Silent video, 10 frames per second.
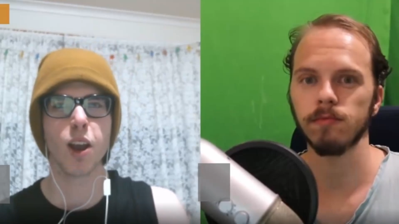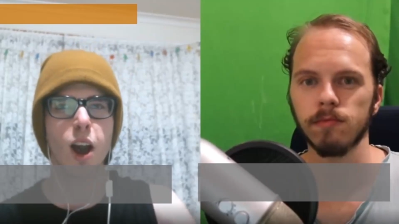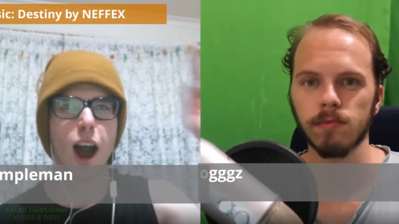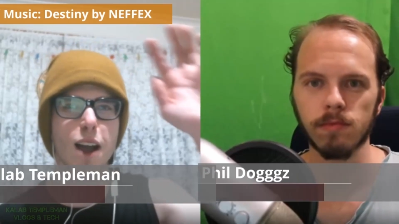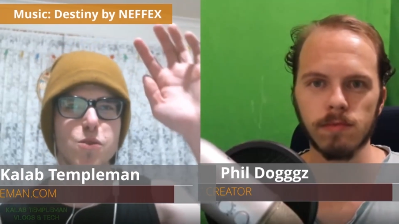
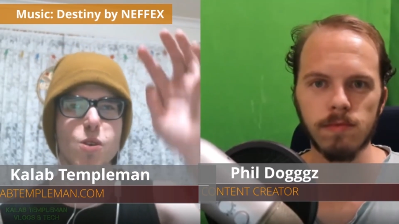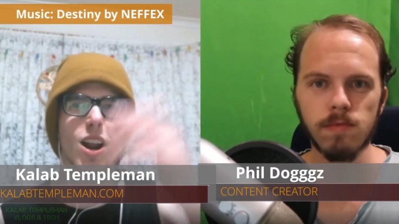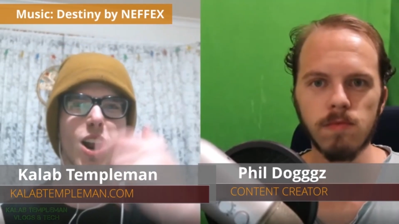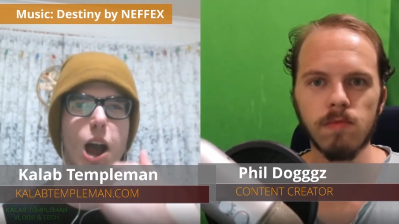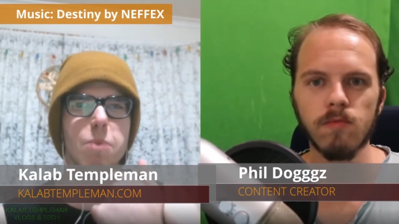Speaker 1: Hi
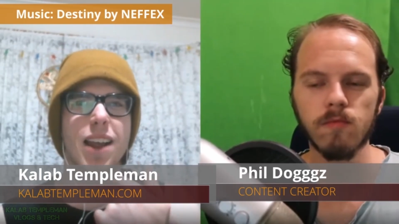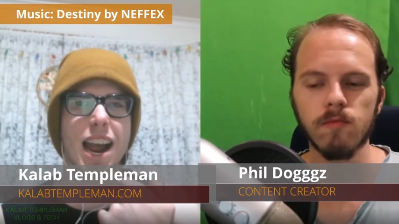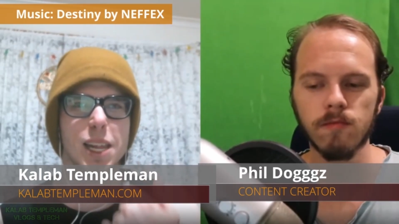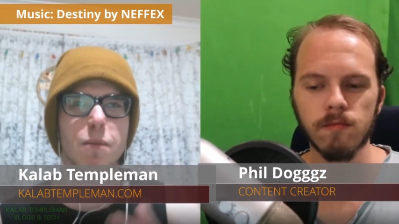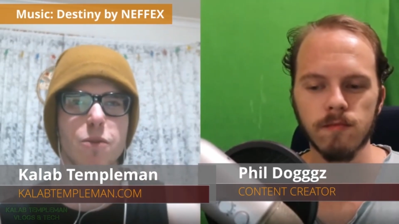everyone, I'm
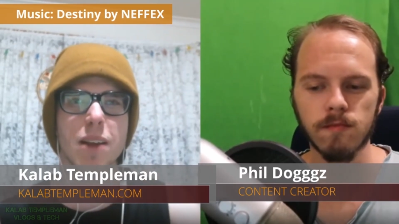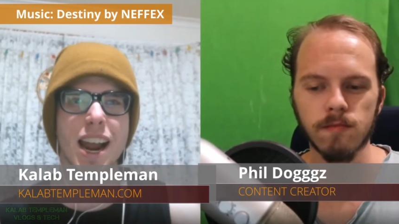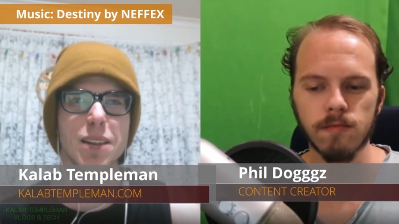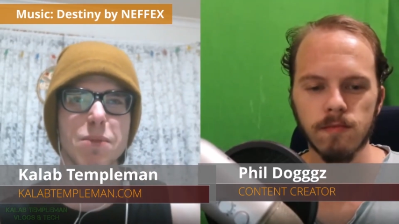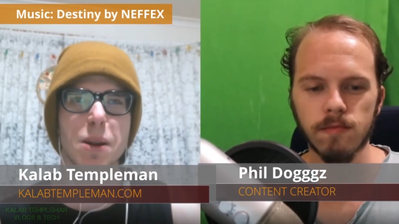Kalab from
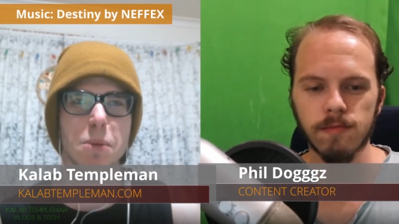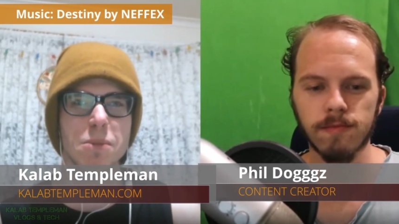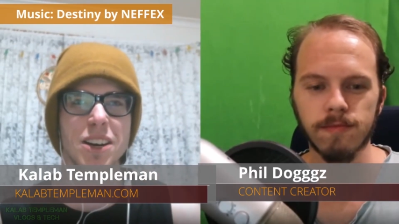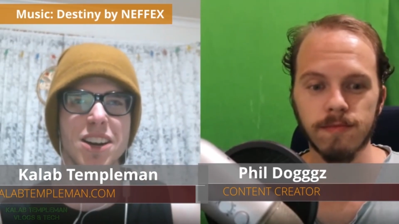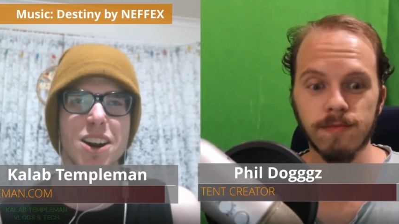
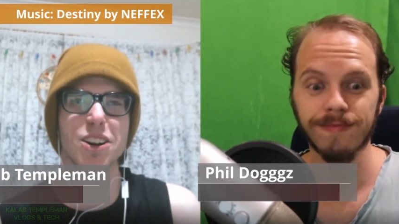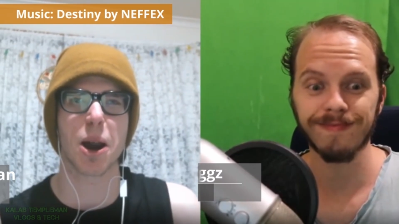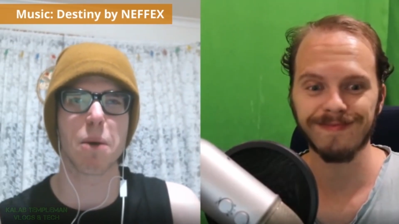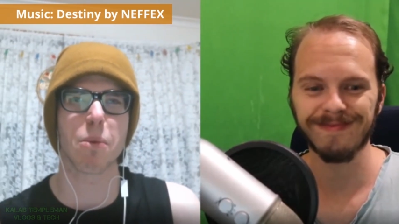KalabTempleman.com.